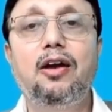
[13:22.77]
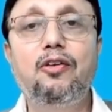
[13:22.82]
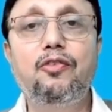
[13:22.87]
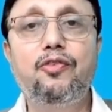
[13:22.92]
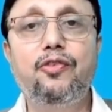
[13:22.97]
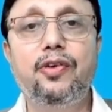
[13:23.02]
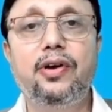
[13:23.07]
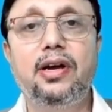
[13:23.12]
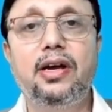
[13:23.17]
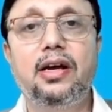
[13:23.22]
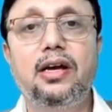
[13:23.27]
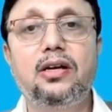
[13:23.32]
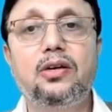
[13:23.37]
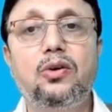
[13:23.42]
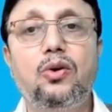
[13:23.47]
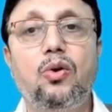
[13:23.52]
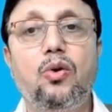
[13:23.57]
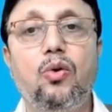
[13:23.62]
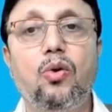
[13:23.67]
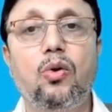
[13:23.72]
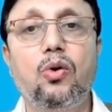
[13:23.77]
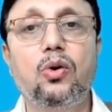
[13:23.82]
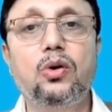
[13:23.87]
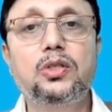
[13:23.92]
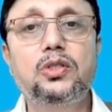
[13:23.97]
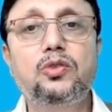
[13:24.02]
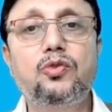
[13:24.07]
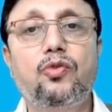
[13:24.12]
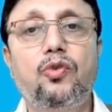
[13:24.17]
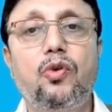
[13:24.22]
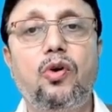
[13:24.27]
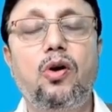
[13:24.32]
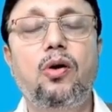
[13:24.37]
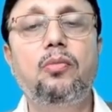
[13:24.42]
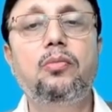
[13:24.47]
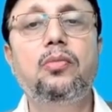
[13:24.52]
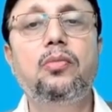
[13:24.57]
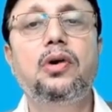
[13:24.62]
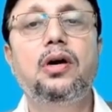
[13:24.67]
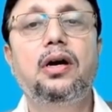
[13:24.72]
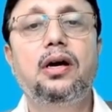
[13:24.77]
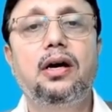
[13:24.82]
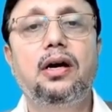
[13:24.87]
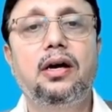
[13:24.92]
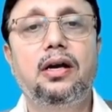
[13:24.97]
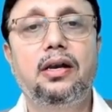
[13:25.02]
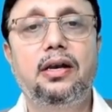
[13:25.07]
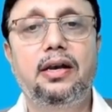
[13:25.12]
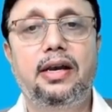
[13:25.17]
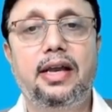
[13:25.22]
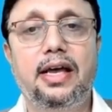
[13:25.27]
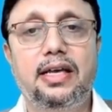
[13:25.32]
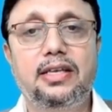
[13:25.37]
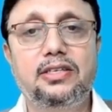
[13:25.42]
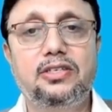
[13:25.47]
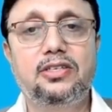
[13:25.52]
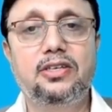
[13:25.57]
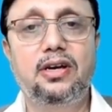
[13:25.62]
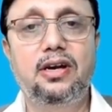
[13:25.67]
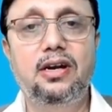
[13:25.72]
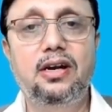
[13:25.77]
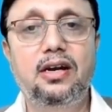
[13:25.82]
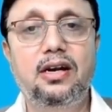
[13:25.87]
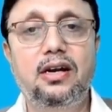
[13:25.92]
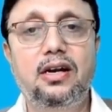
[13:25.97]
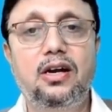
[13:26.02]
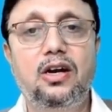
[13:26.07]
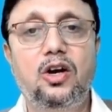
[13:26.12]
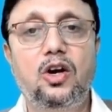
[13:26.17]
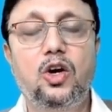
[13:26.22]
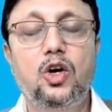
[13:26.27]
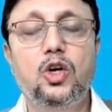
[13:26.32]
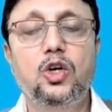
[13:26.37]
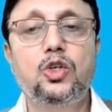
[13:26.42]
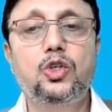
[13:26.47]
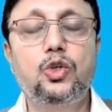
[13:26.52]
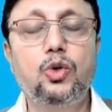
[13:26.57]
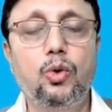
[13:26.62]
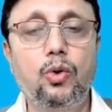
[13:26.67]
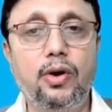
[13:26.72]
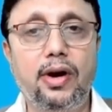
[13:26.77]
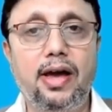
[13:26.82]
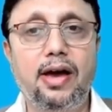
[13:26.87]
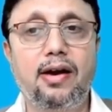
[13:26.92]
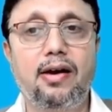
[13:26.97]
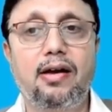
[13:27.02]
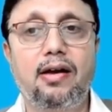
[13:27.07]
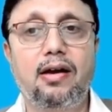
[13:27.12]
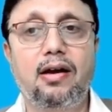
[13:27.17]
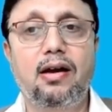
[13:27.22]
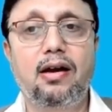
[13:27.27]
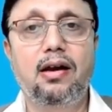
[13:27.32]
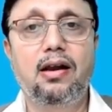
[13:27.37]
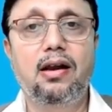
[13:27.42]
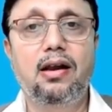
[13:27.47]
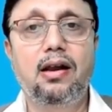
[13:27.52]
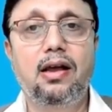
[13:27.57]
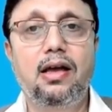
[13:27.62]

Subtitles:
If it goes from denser to rarer